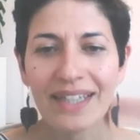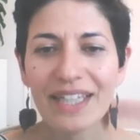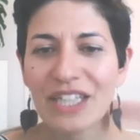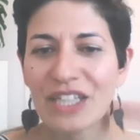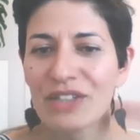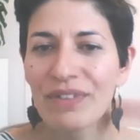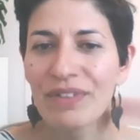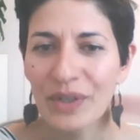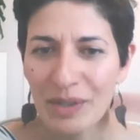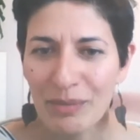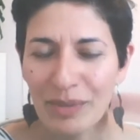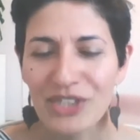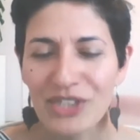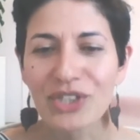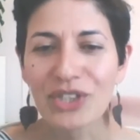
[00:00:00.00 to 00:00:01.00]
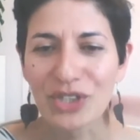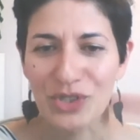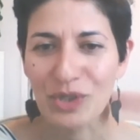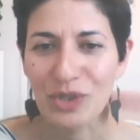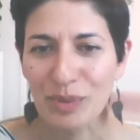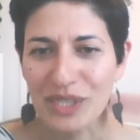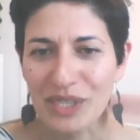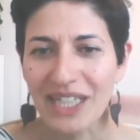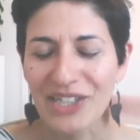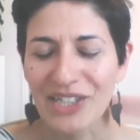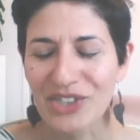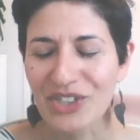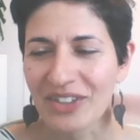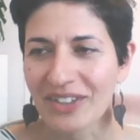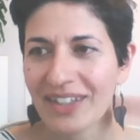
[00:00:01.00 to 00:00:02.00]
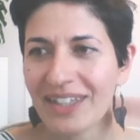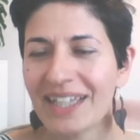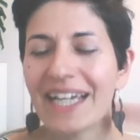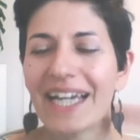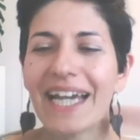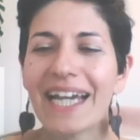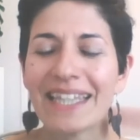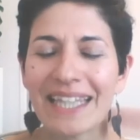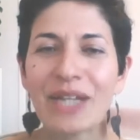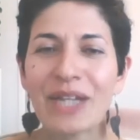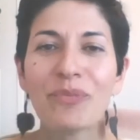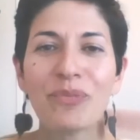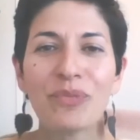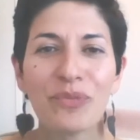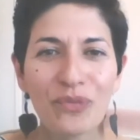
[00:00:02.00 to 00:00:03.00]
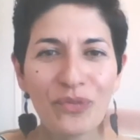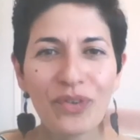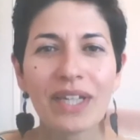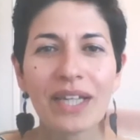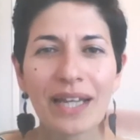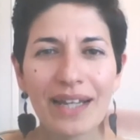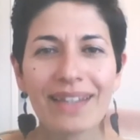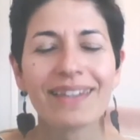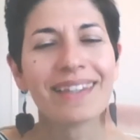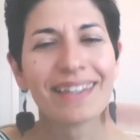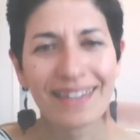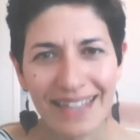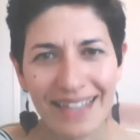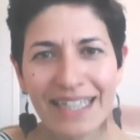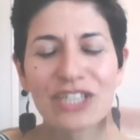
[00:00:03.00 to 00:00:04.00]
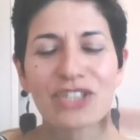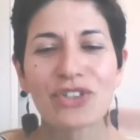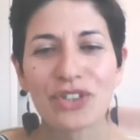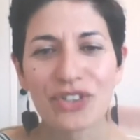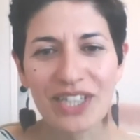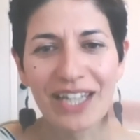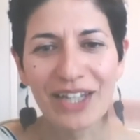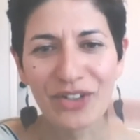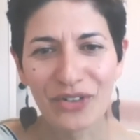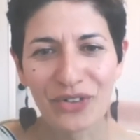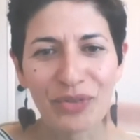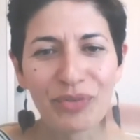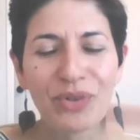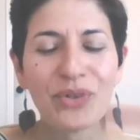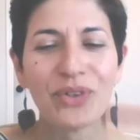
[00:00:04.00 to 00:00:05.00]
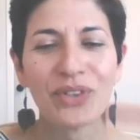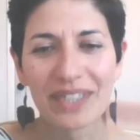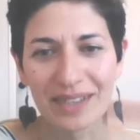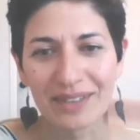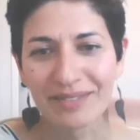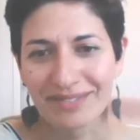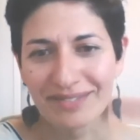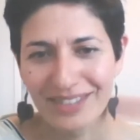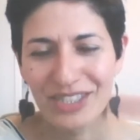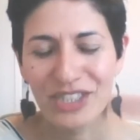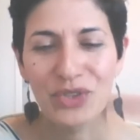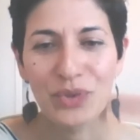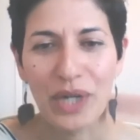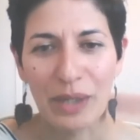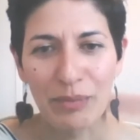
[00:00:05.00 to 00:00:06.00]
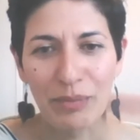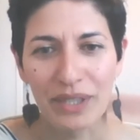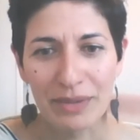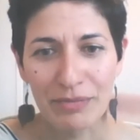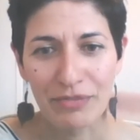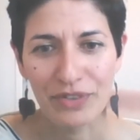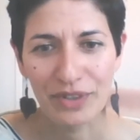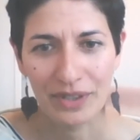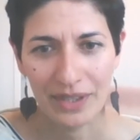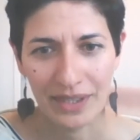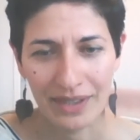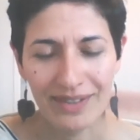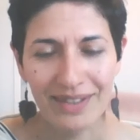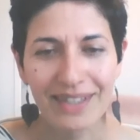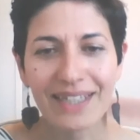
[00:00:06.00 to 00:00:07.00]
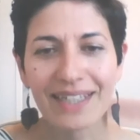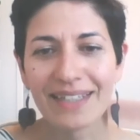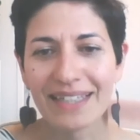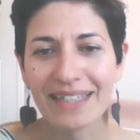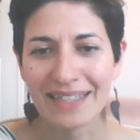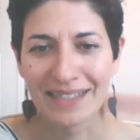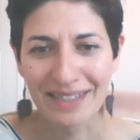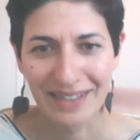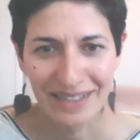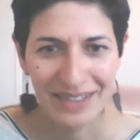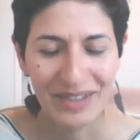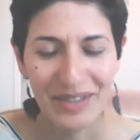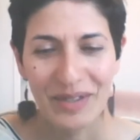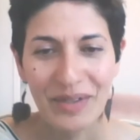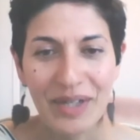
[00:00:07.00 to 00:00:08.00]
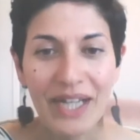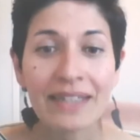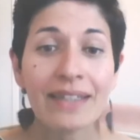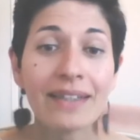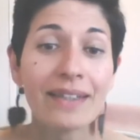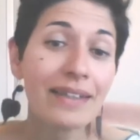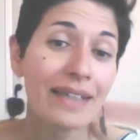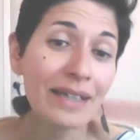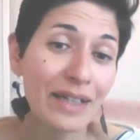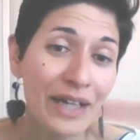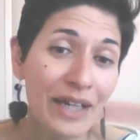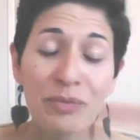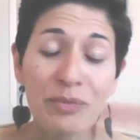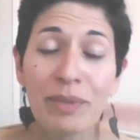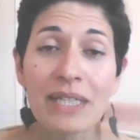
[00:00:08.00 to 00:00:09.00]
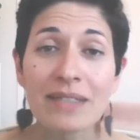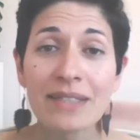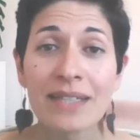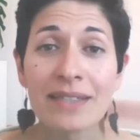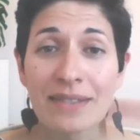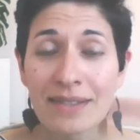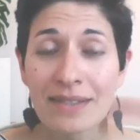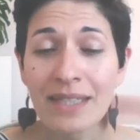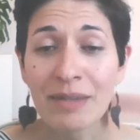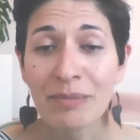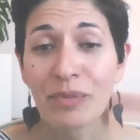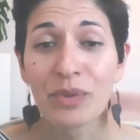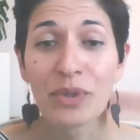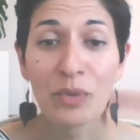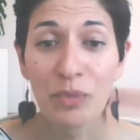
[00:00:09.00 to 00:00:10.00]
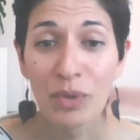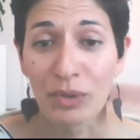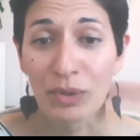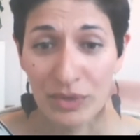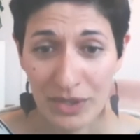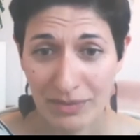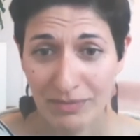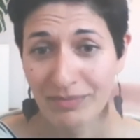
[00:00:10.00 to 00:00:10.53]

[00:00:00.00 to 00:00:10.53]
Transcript: It's very much an interpretation. And then then I start to get on a roll, and I'll describe what I'm feeling. And it'll either make sense to them or it won't.